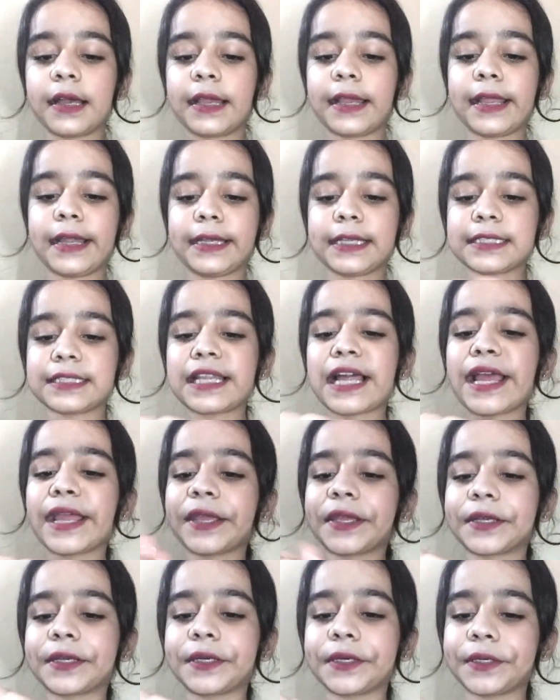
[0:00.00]
it is
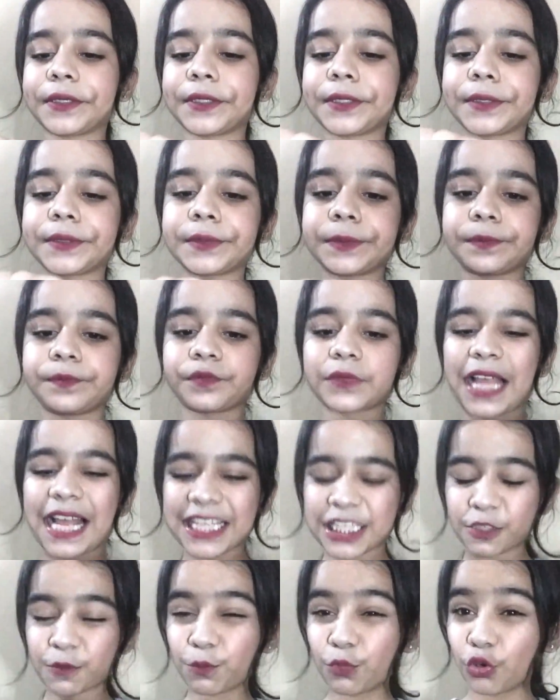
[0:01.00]
like
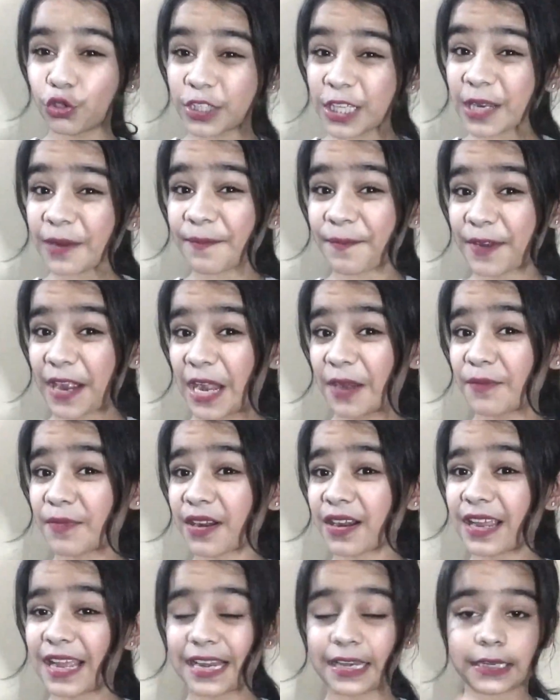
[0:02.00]
a smoothing
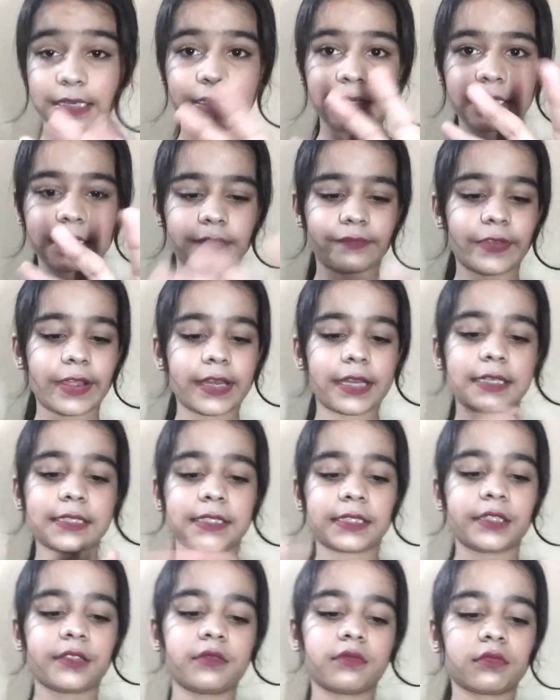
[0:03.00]
primer, and when
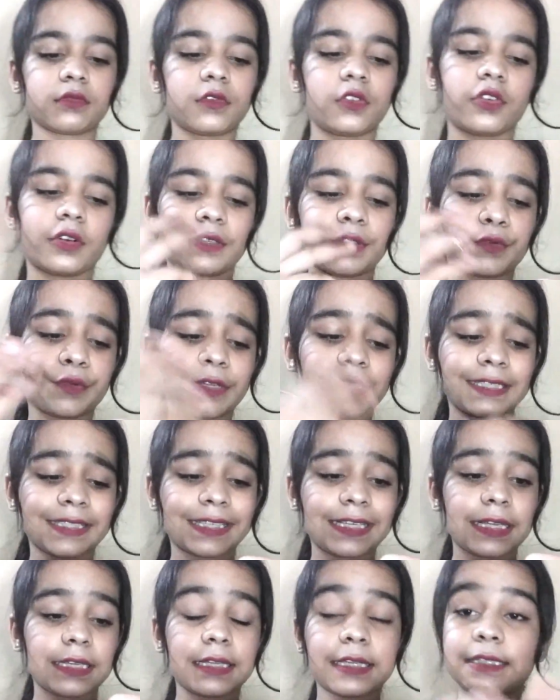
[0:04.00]
it's going to your
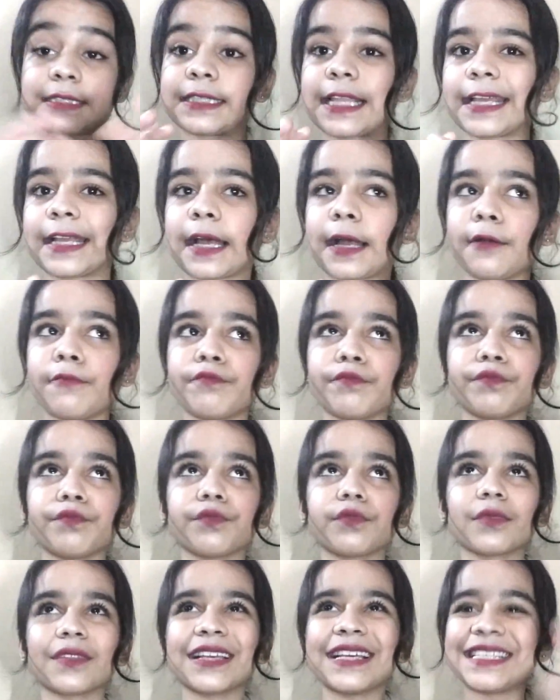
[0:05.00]
skin, it's like a
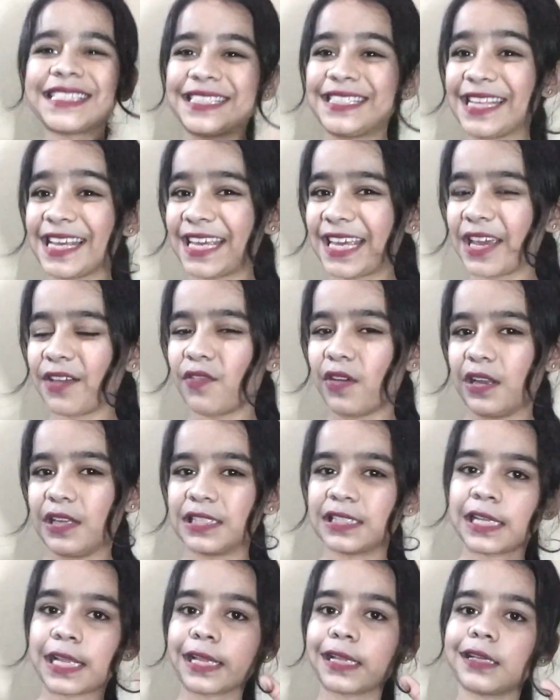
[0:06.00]
sticky one.
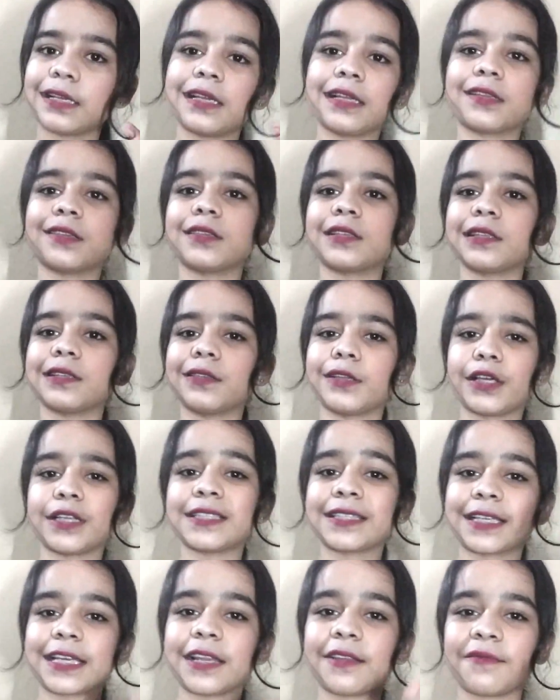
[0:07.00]
It's like if your
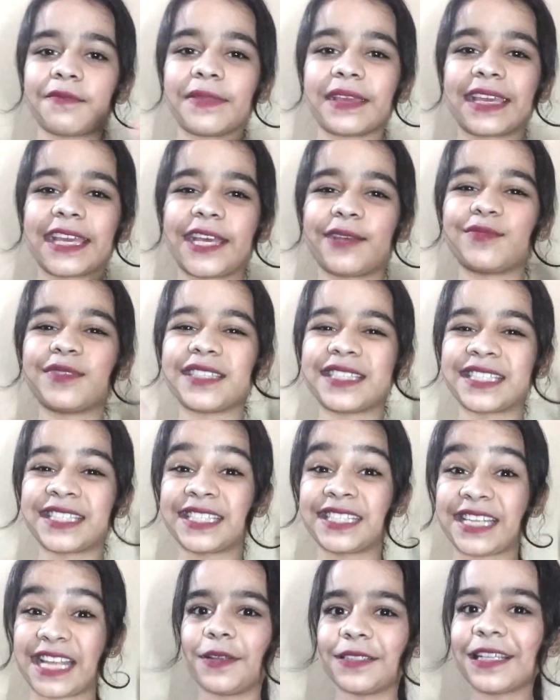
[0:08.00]
skin becomes
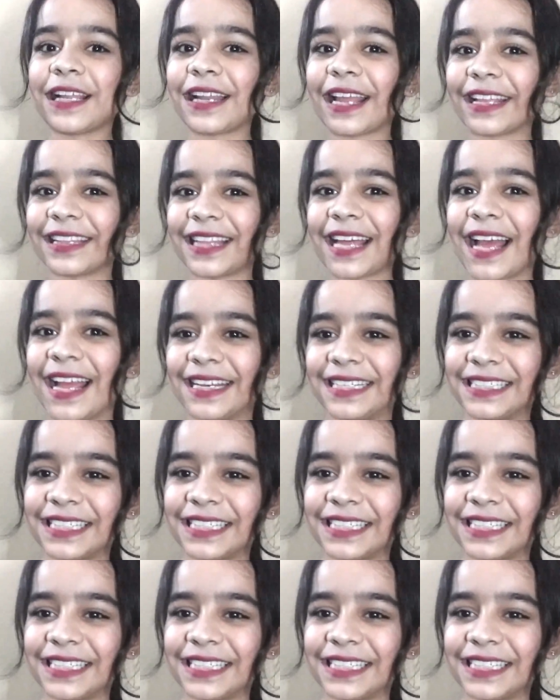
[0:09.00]
sticky, like that.